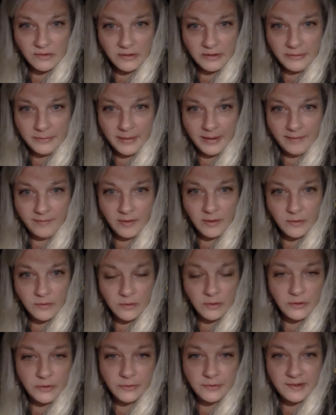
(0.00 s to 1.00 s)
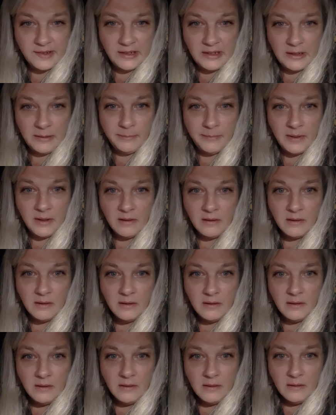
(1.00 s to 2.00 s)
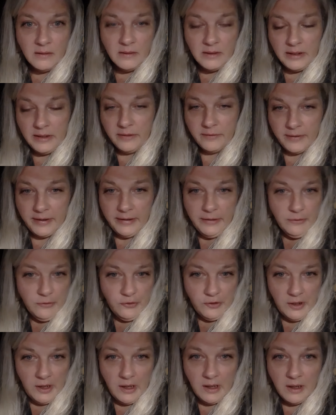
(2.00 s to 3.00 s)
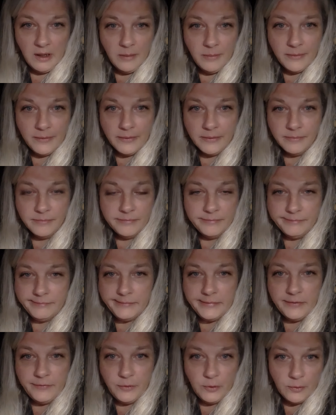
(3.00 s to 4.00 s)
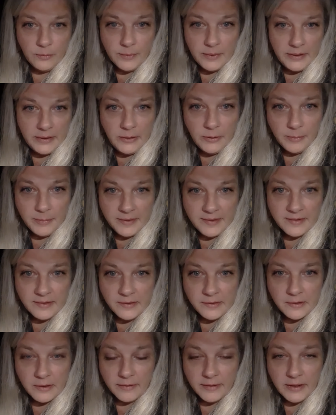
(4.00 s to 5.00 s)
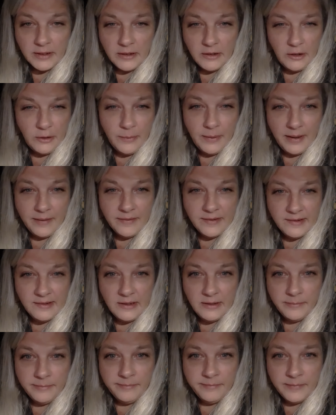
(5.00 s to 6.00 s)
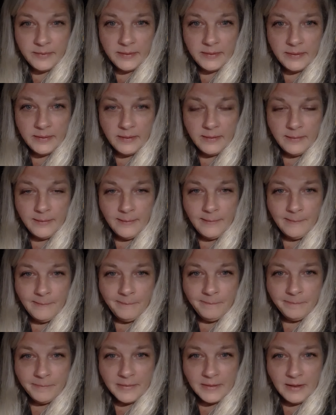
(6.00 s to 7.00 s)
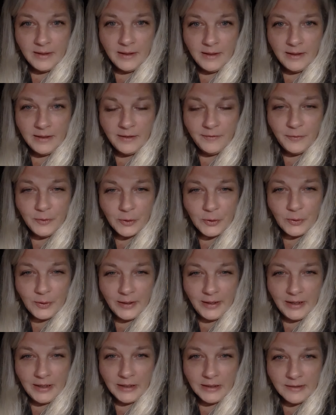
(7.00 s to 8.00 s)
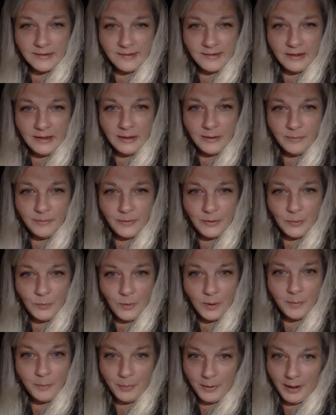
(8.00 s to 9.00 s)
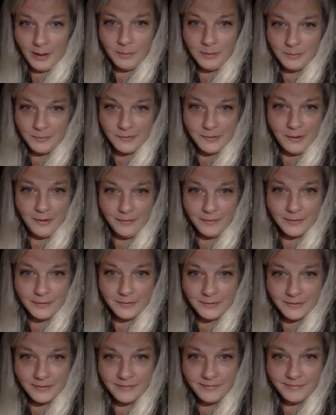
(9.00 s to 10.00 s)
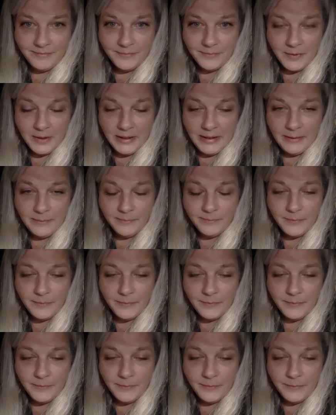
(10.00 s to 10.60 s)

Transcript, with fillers: Do you have those on your team, either at your job or if you're running your business already? Do you have a team? And if you're creating a team, you want problem solvers, right?